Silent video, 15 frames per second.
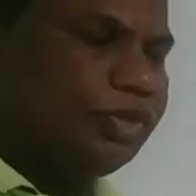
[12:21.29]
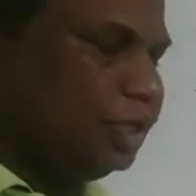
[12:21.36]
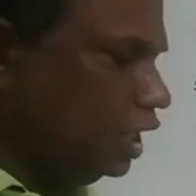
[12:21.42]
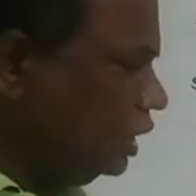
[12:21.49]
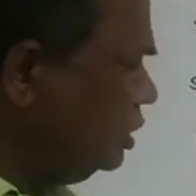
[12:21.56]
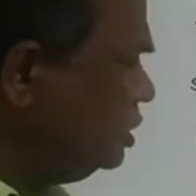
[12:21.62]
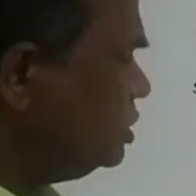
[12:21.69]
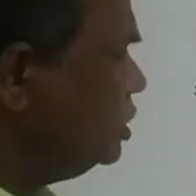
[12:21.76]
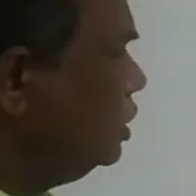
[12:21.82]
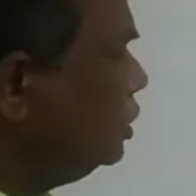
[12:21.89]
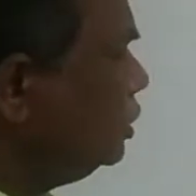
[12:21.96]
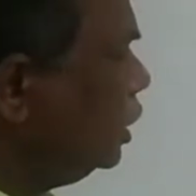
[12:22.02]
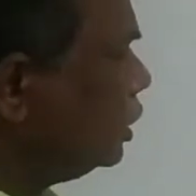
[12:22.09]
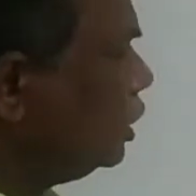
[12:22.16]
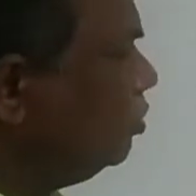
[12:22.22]
That
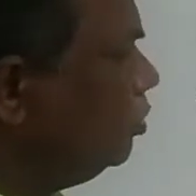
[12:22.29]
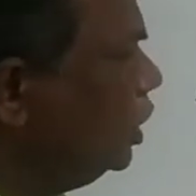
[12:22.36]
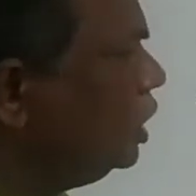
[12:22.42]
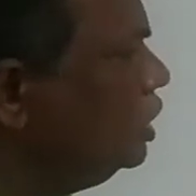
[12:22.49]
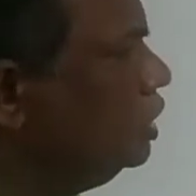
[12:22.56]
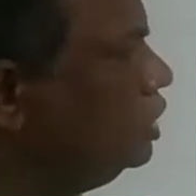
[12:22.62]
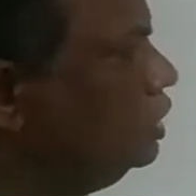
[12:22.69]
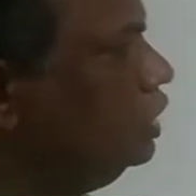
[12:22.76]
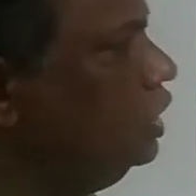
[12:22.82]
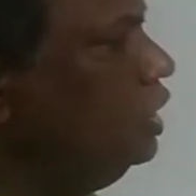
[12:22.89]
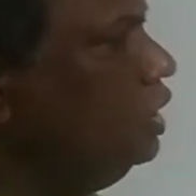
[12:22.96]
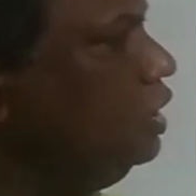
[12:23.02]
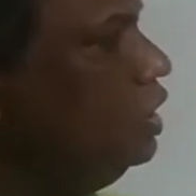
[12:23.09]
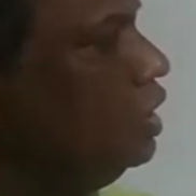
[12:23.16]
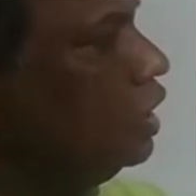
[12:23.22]
is nothing but
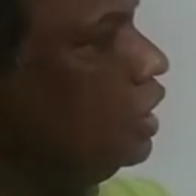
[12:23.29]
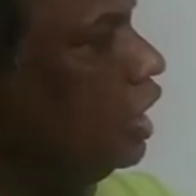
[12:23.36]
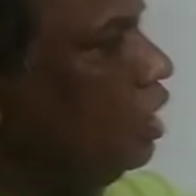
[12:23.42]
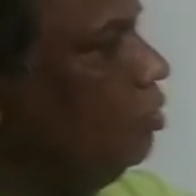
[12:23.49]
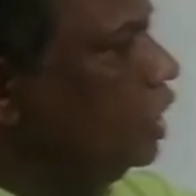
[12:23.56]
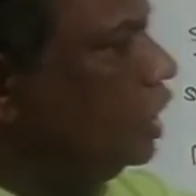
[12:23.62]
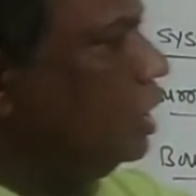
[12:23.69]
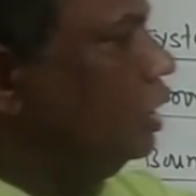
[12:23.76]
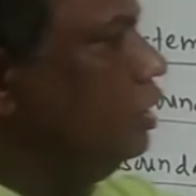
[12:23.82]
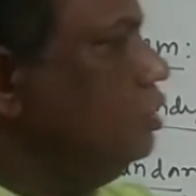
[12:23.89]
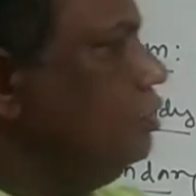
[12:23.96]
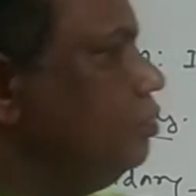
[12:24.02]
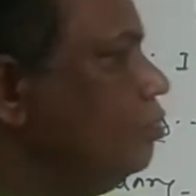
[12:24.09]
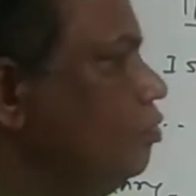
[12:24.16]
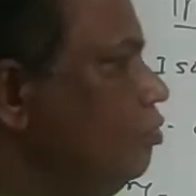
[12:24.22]
the
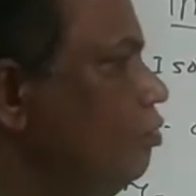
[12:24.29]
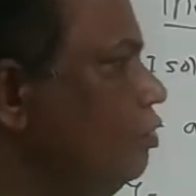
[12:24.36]
chemical,